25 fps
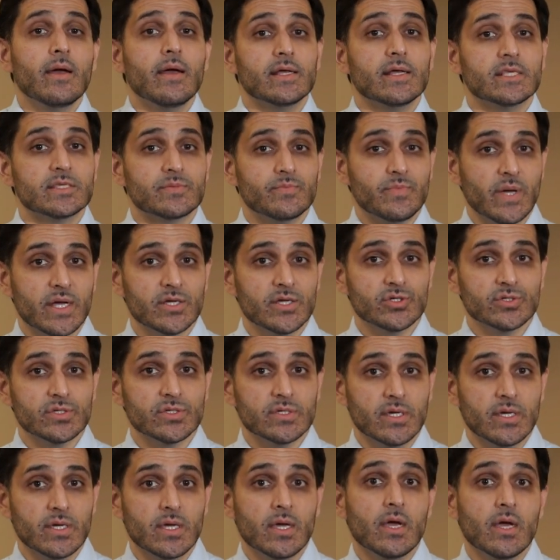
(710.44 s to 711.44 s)

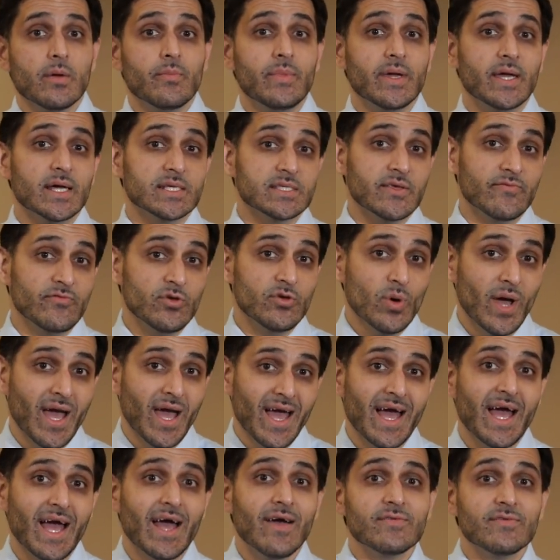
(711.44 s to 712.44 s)
especially because if you
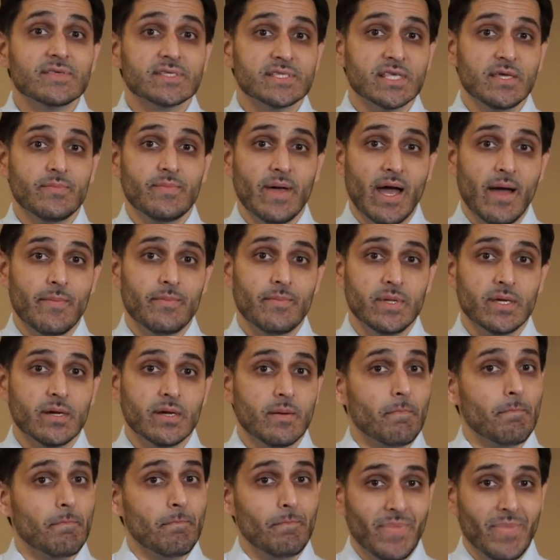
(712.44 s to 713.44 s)
have sleep
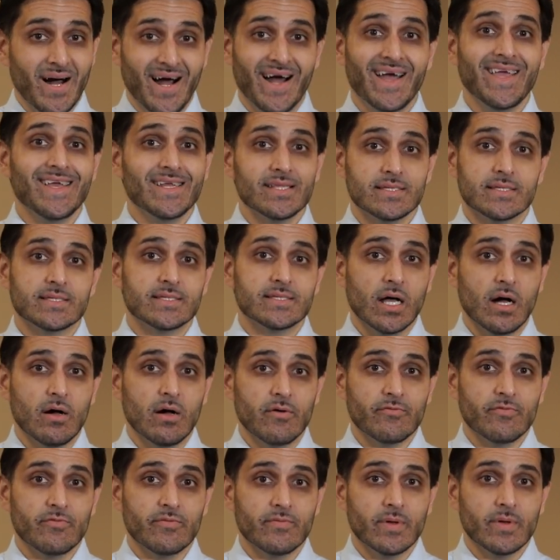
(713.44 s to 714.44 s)
apnea by
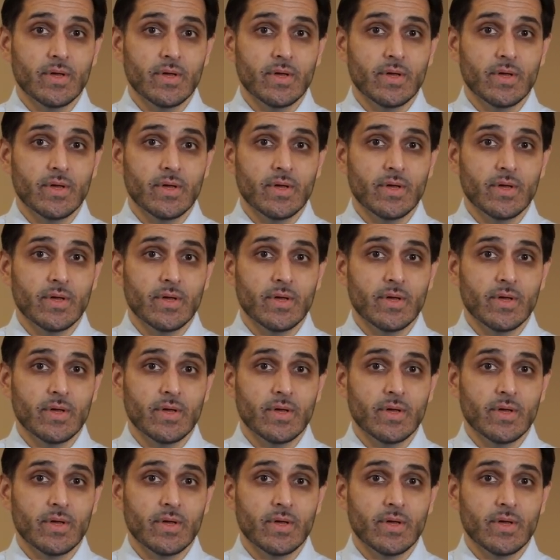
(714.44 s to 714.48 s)
itself